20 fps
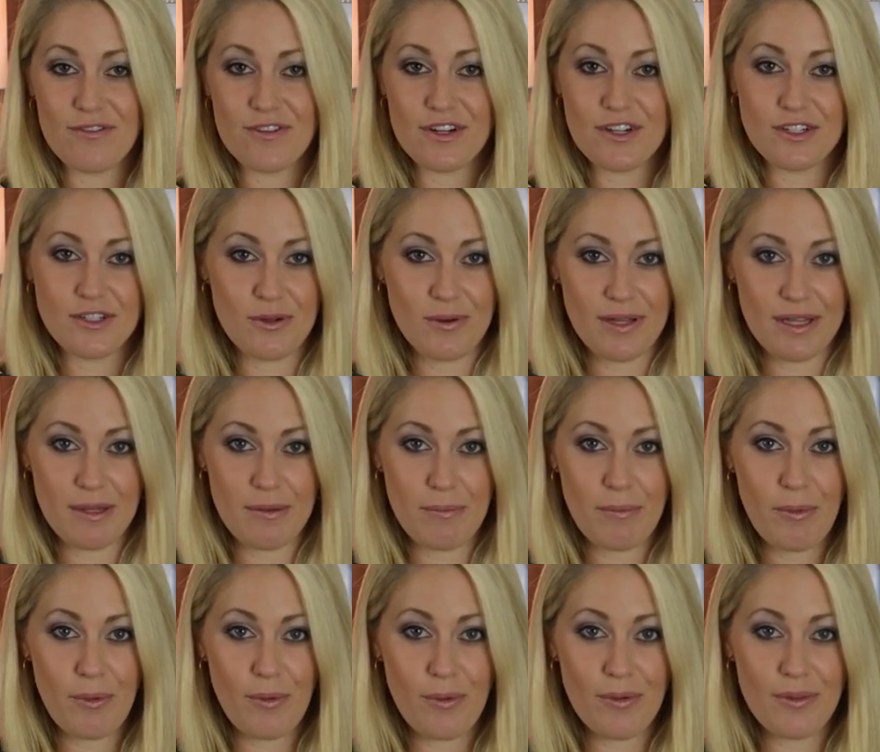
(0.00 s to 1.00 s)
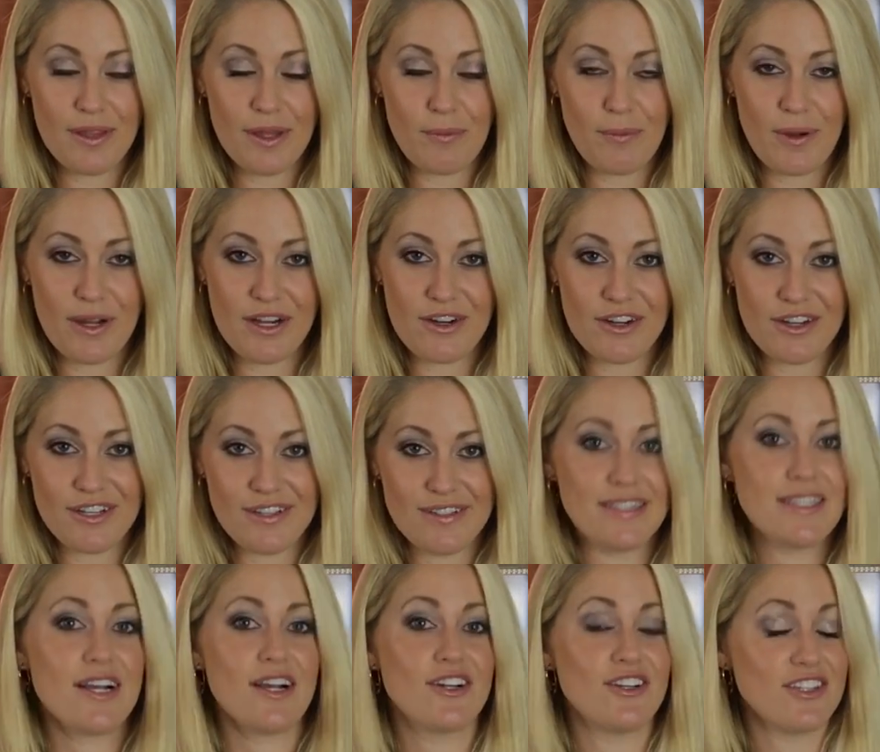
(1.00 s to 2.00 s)
your toilet bowl than what you're
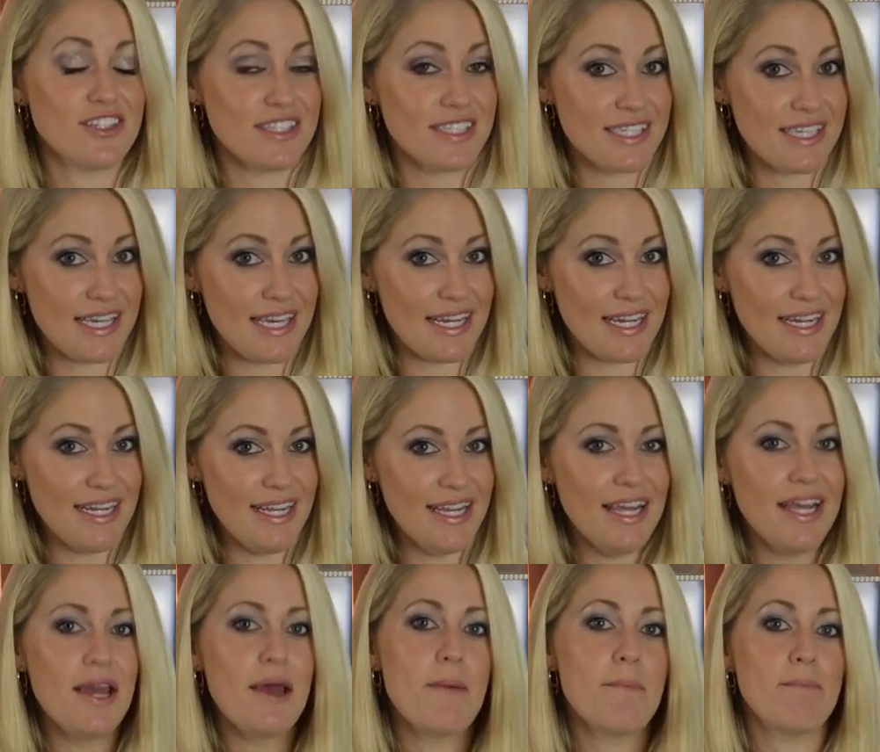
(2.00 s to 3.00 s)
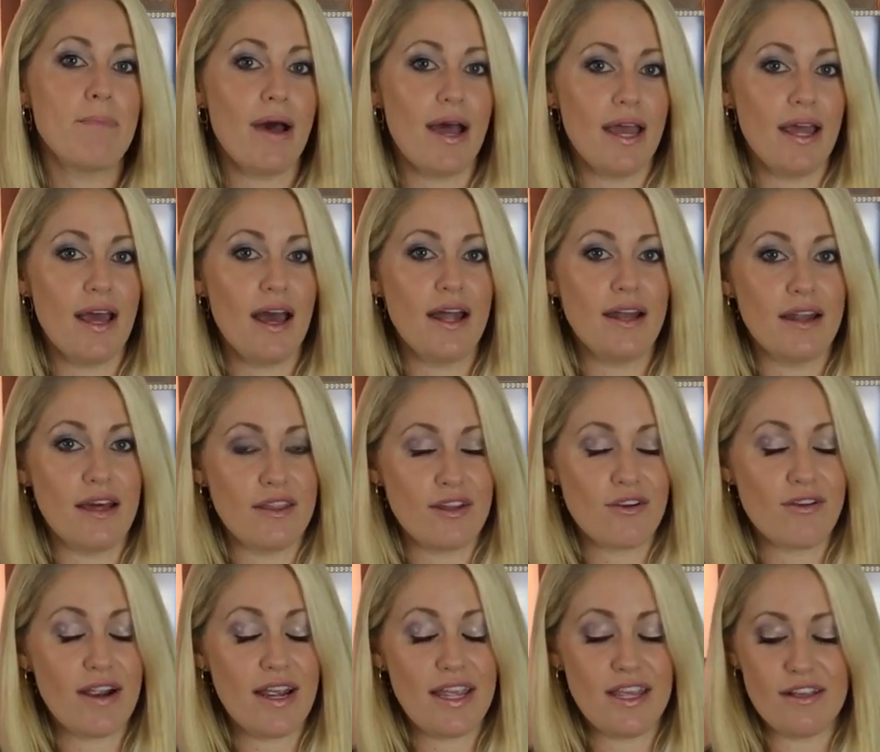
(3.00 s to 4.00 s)
using on your skin, but another
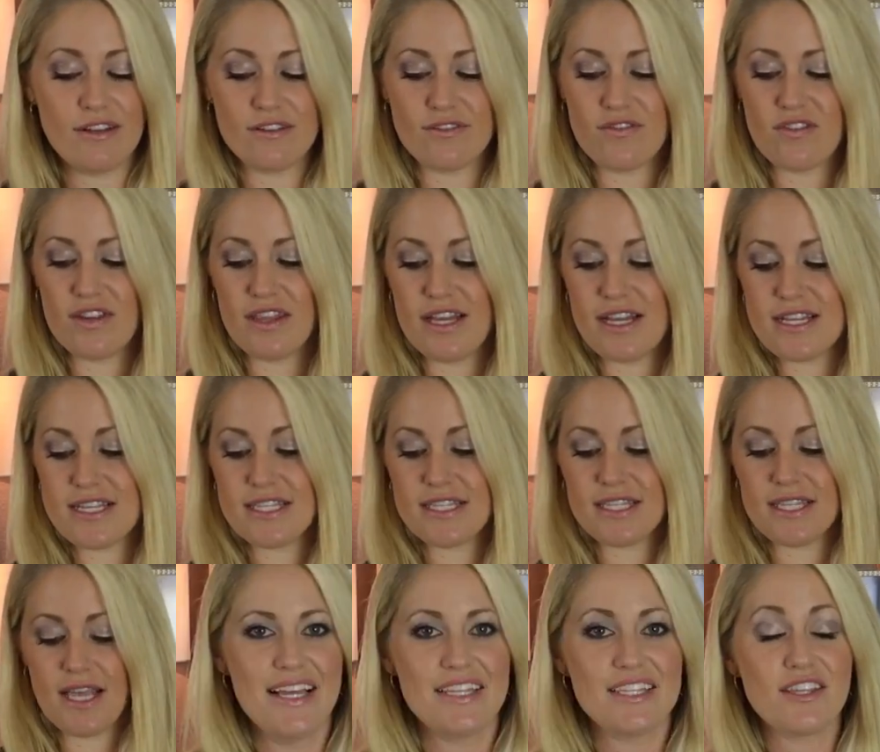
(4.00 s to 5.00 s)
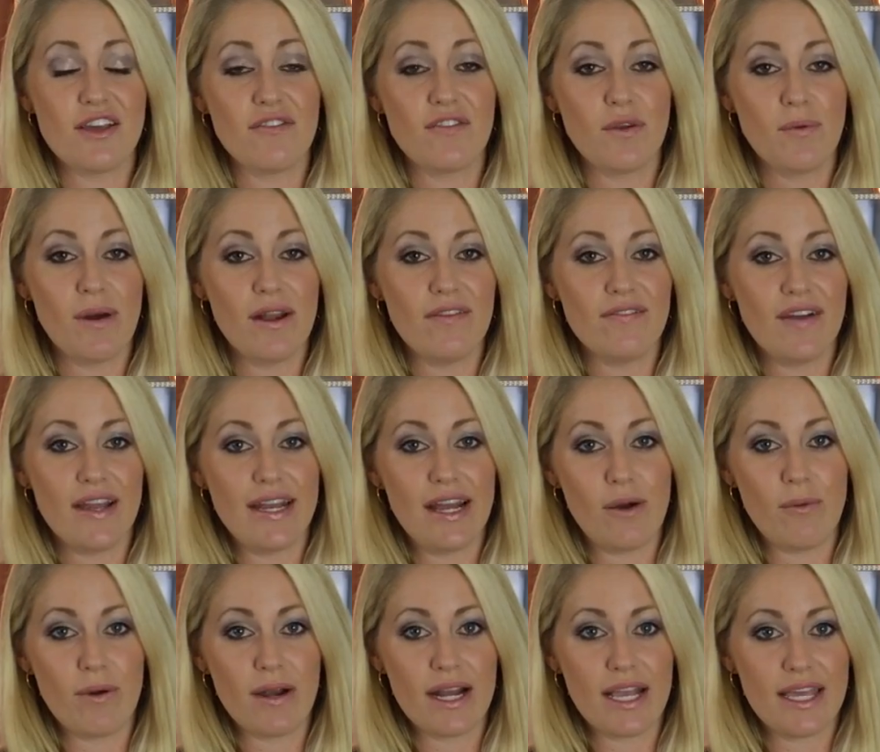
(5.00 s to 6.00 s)
great use for this. So if you want to find out
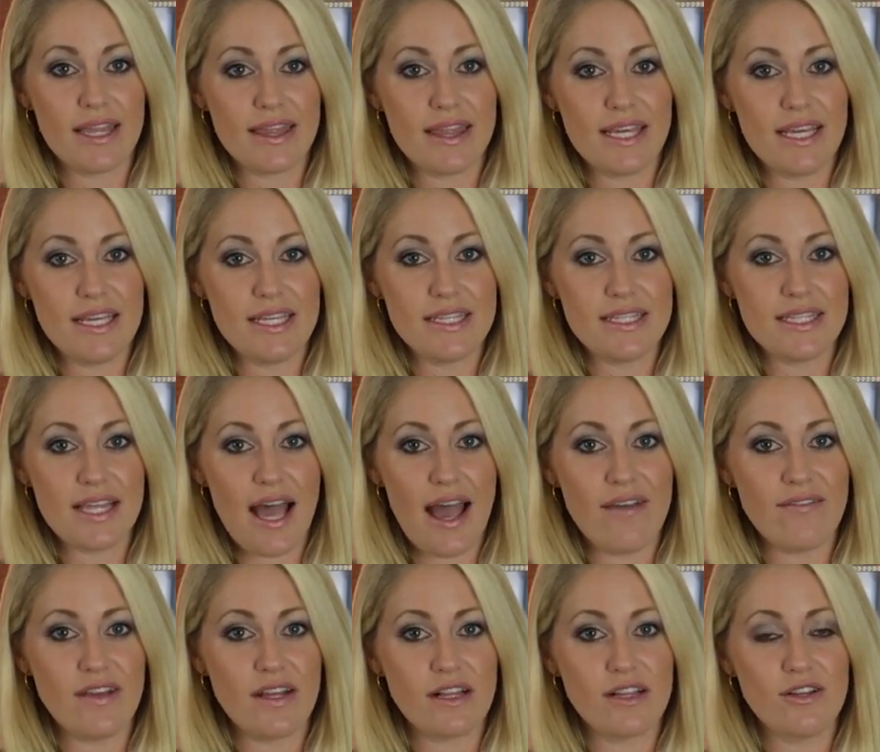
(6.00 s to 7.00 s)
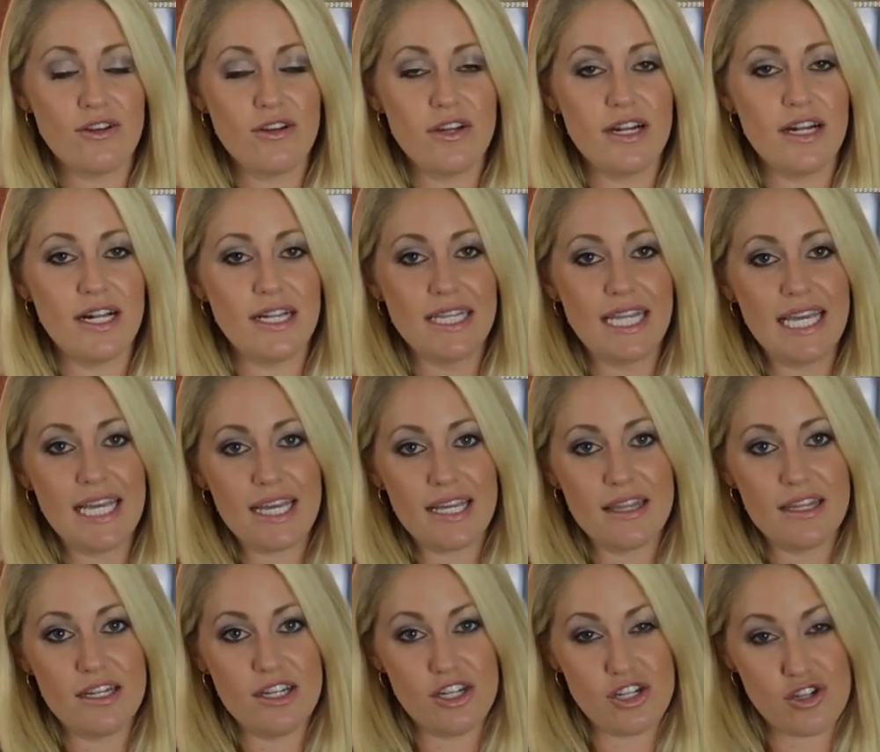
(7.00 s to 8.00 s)
where to get these, I've included a link in
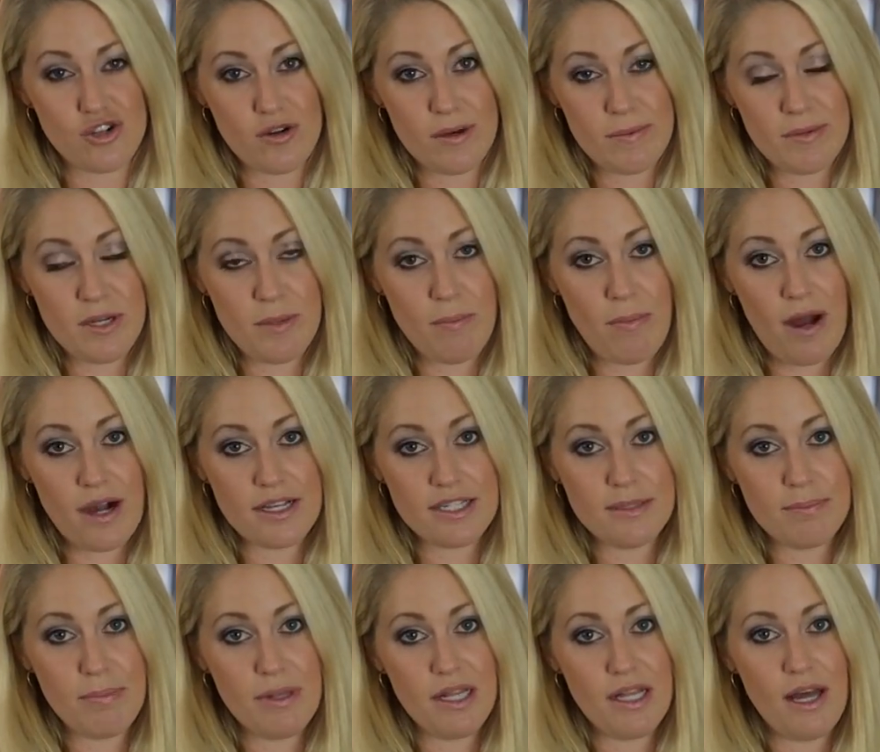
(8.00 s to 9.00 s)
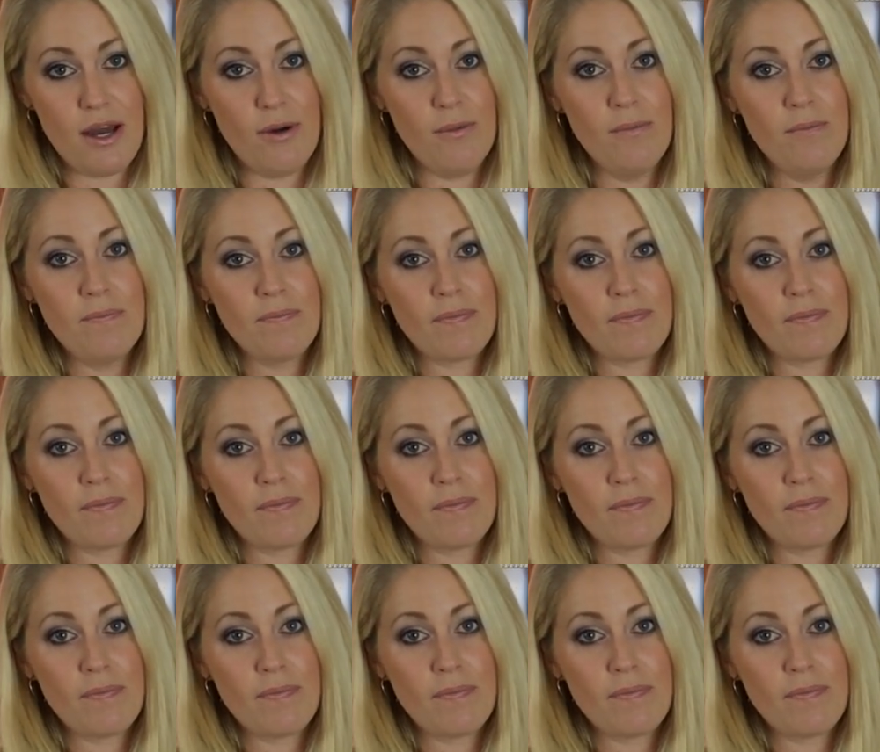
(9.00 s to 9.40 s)
the description box below.